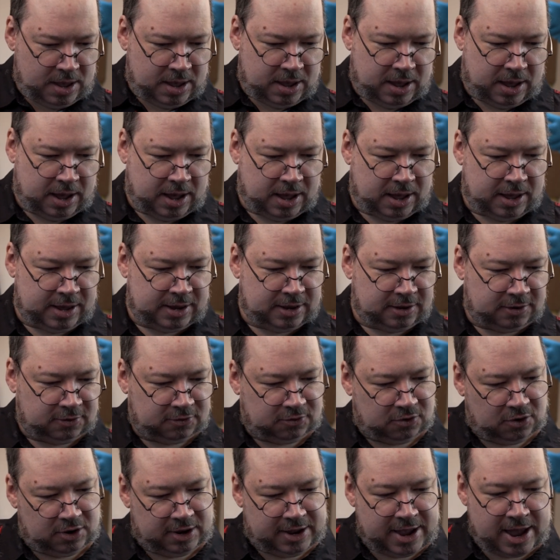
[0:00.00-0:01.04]

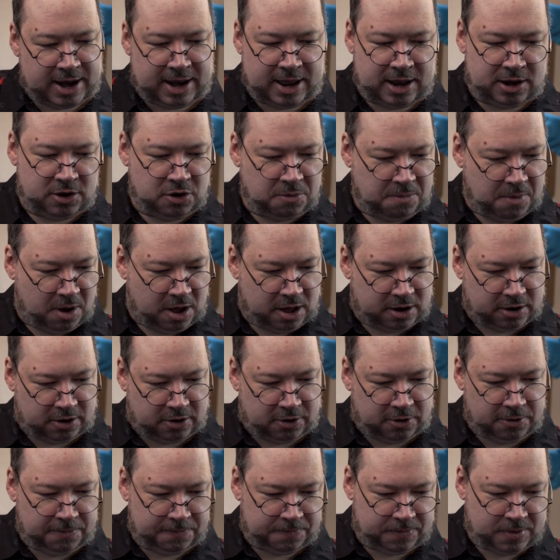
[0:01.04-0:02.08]
is get in your
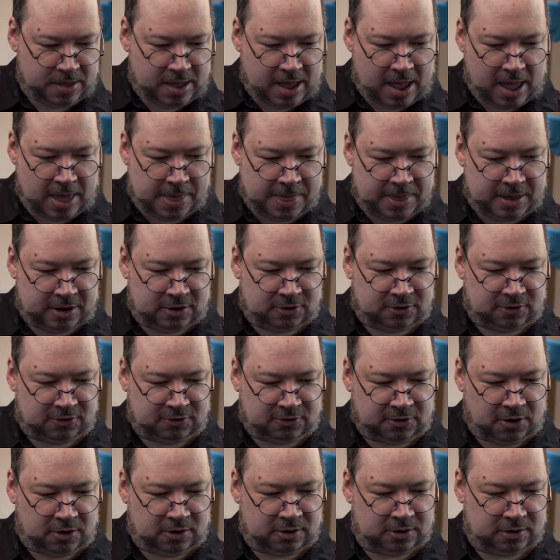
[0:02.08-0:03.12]
monitor and then just
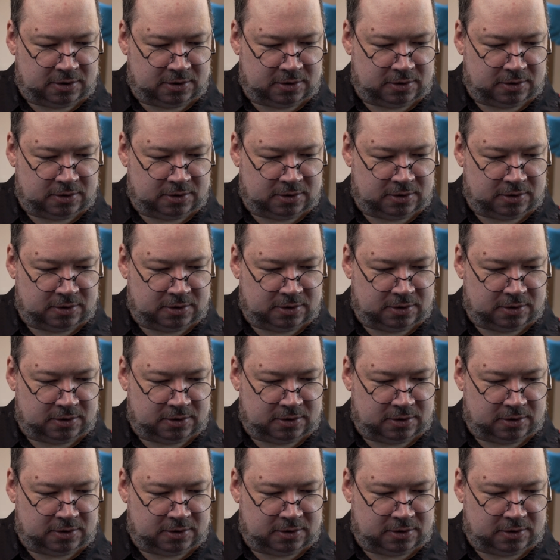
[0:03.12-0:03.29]
start